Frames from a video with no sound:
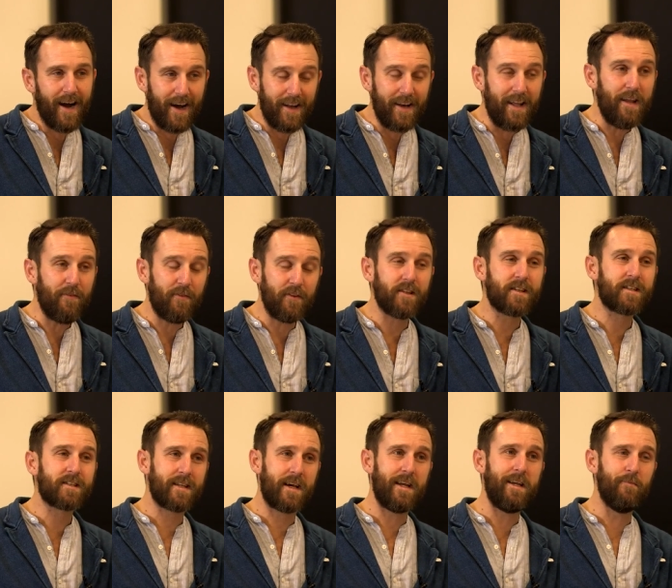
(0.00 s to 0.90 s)
and even the
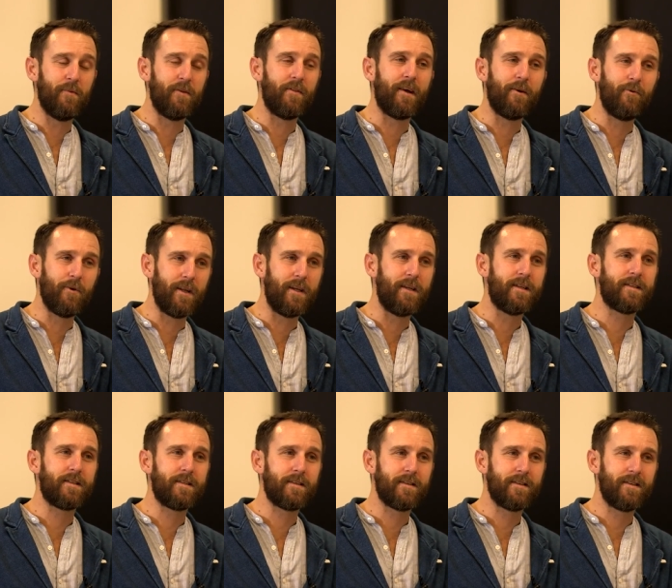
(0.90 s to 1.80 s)
statement they
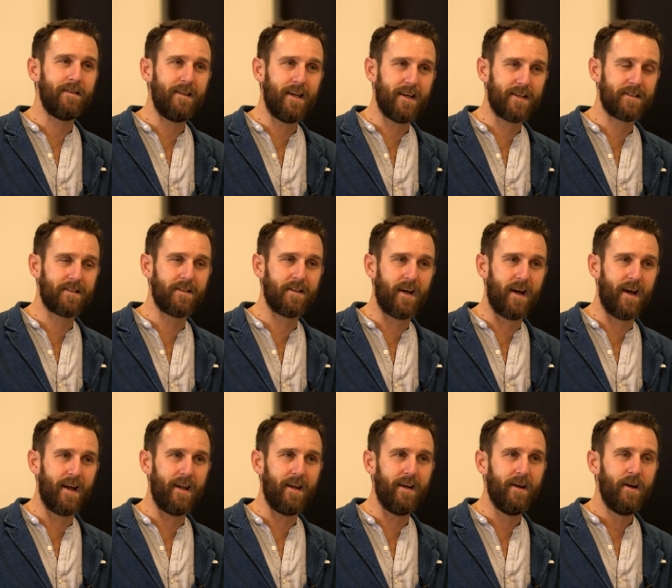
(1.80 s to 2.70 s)
released
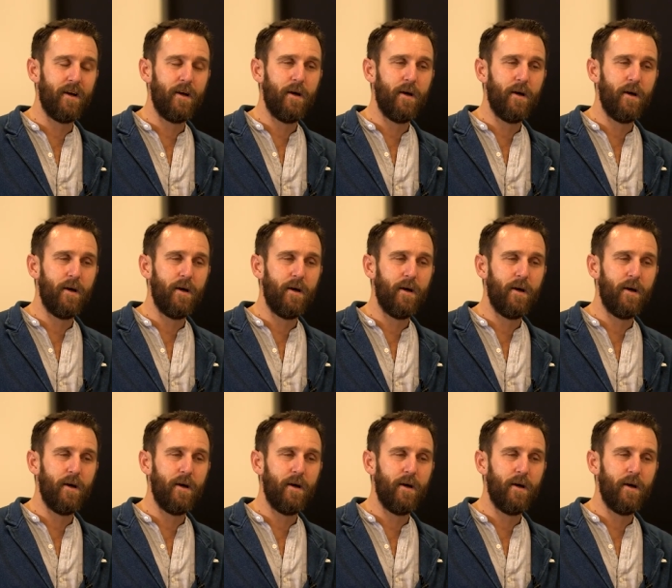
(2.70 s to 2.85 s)
yesterday